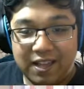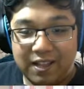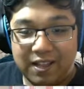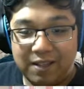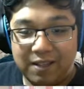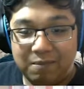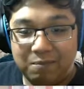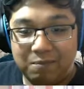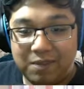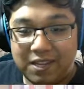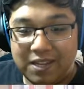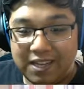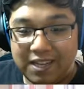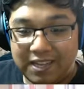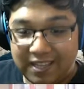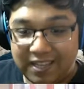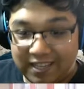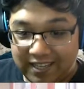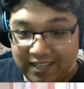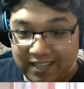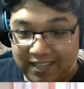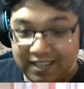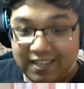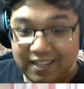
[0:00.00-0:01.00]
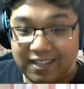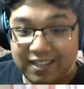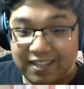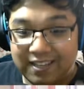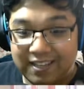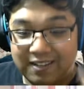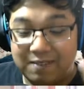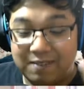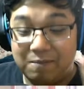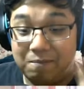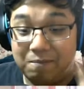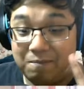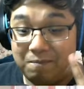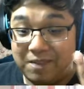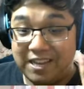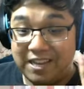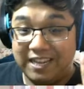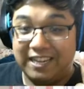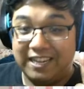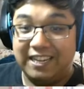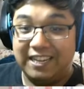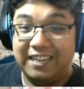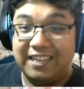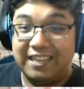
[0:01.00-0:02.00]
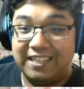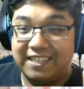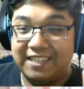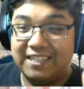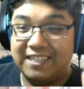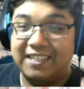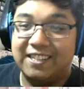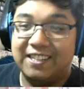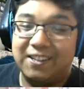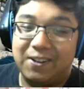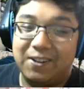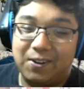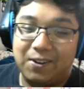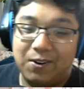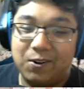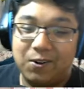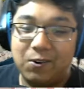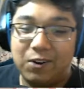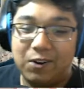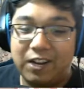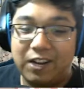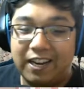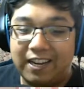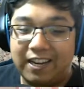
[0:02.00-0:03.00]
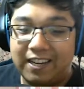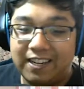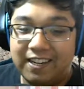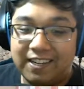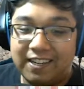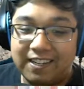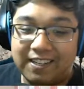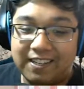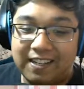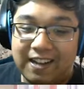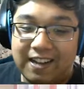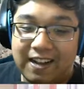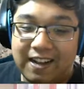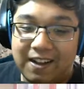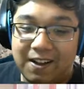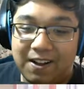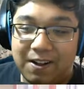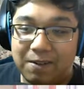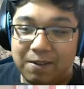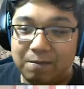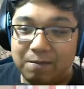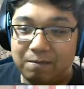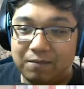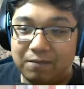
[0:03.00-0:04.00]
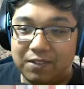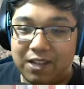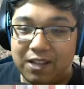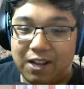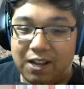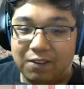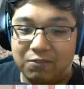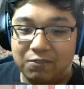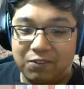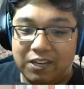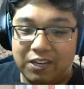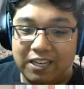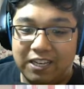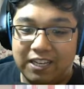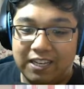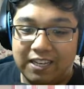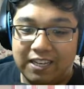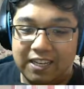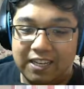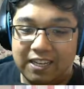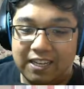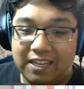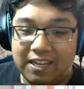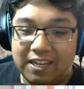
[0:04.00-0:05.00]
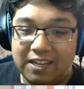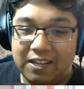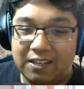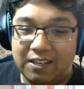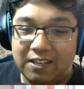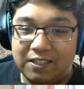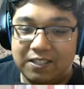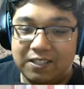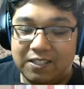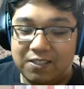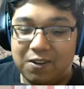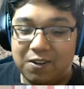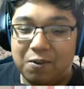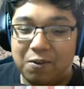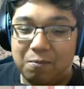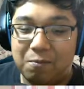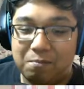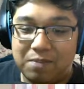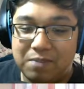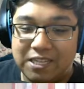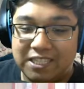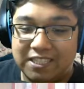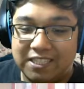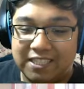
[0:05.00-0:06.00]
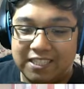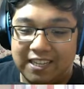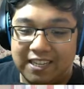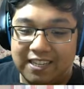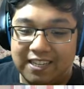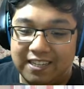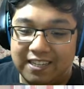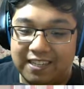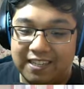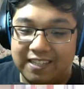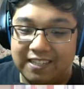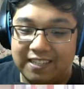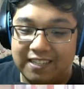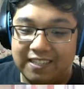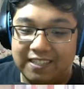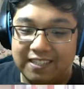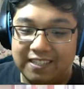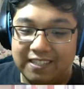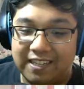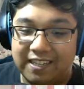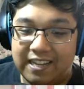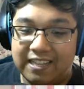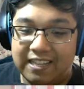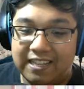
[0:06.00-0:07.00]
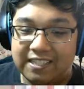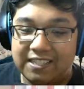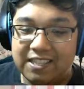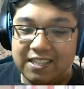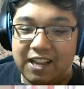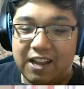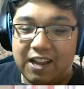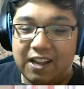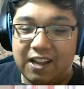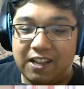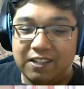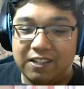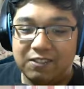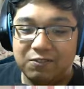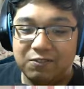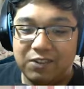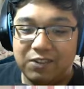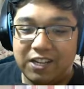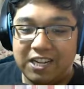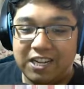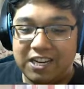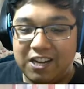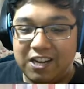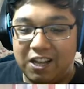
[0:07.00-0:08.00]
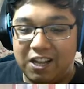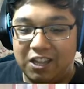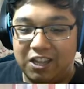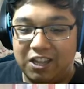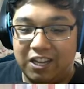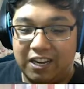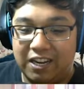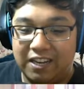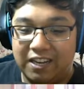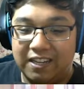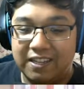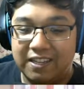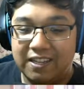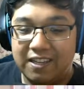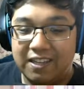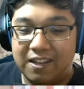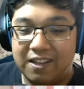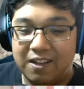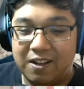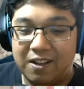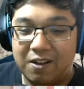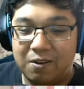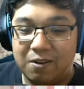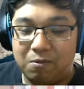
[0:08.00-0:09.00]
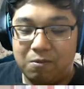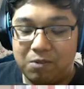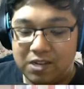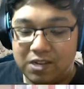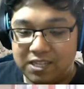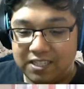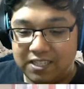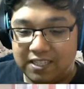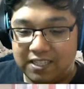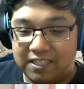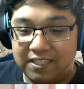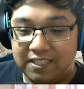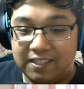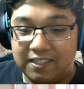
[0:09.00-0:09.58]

Me? Okay. Not really. Don't be shy. It's really nothing. What is it?